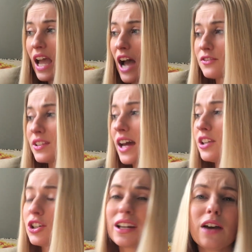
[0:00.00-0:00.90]
After that,
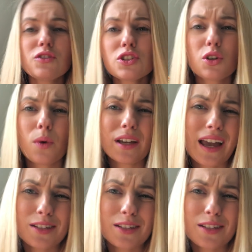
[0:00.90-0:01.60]
you're going to have just a quick